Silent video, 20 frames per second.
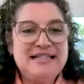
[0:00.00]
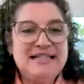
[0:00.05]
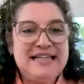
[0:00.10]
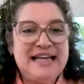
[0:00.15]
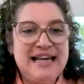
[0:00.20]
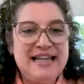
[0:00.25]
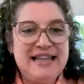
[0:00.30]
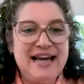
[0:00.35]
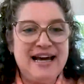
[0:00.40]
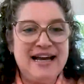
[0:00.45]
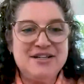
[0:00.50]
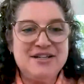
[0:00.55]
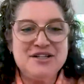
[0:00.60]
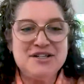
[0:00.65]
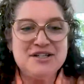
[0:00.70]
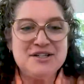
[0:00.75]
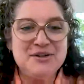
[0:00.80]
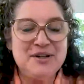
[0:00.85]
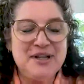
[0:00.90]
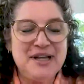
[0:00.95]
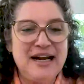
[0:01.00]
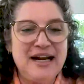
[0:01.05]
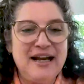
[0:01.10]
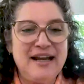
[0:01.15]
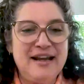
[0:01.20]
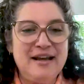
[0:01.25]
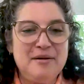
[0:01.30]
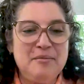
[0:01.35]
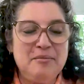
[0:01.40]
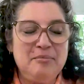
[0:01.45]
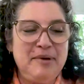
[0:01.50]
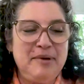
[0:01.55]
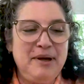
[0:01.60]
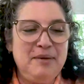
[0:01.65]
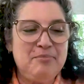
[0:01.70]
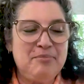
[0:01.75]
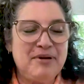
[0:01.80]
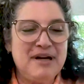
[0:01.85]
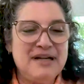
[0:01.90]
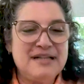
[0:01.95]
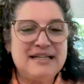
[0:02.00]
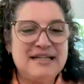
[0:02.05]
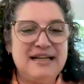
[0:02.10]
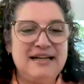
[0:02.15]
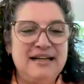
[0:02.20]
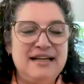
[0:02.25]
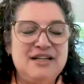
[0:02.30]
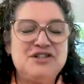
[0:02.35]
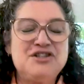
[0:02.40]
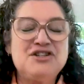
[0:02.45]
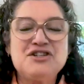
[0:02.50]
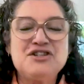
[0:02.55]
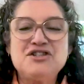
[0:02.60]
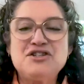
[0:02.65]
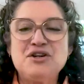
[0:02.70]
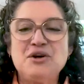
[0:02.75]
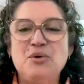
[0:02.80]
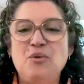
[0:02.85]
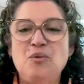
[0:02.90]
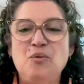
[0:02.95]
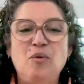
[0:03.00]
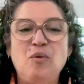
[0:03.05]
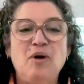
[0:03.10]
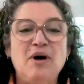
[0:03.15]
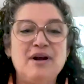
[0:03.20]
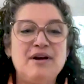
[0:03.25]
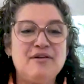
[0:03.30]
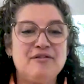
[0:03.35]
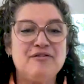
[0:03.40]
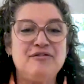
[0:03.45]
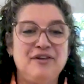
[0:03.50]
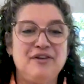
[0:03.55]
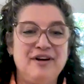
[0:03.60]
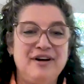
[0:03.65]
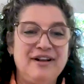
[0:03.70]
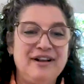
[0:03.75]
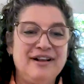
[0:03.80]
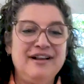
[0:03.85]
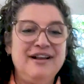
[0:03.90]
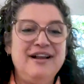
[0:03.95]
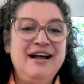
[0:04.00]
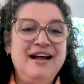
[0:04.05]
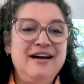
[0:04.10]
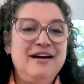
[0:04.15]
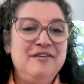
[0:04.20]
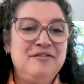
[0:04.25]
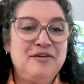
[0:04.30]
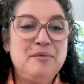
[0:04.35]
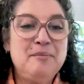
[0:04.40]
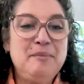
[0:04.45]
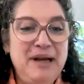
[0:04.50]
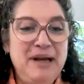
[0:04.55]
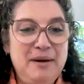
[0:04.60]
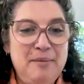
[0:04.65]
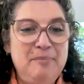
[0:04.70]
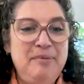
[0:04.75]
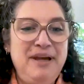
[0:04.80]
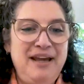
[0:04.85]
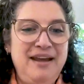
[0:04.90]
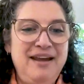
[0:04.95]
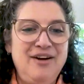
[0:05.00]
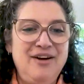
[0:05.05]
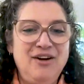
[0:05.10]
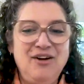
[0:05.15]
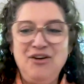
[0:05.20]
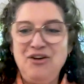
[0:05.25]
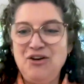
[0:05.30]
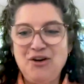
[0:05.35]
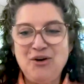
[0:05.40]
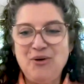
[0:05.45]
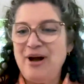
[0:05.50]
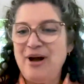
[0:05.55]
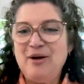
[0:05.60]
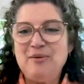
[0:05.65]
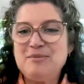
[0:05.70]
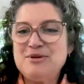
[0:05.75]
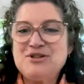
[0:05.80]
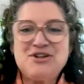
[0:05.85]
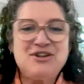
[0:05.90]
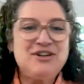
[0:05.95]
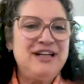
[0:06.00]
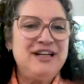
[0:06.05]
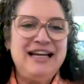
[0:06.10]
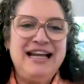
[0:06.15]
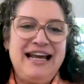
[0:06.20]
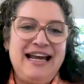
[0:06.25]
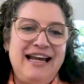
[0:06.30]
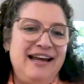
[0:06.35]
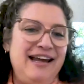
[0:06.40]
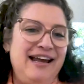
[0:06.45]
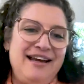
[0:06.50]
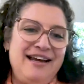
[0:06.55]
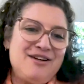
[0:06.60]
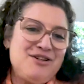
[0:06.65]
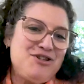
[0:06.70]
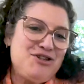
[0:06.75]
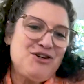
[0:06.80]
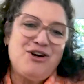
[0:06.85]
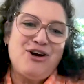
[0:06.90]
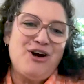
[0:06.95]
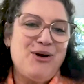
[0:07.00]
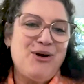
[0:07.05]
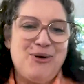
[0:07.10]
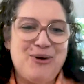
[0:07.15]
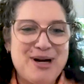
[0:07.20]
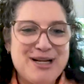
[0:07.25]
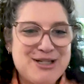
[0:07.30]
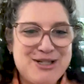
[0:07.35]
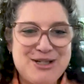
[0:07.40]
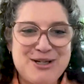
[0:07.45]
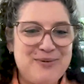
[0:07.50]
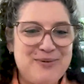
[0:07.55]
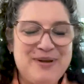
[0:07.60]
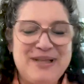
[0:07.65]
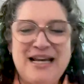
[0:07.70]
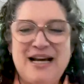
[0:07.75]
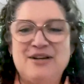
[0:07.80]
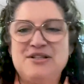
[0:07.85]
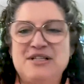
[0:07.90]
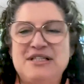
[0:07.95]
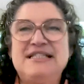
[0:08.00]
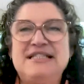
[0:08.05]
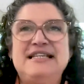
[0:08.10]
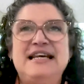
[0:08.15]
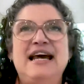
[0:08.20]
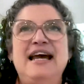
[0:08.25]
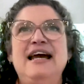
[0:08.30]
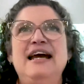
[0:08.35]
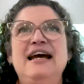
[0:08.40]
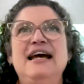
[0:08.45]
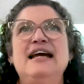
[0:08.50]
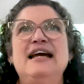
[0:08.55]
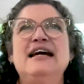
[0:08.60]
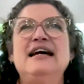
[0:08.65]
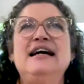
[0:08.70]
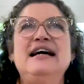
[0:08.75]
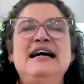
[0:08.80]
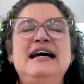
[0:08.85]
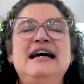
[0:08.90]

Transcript: say that, just so that I can be present, it's just so wonderful for me to be here. I almost couldn't answer a question without saying,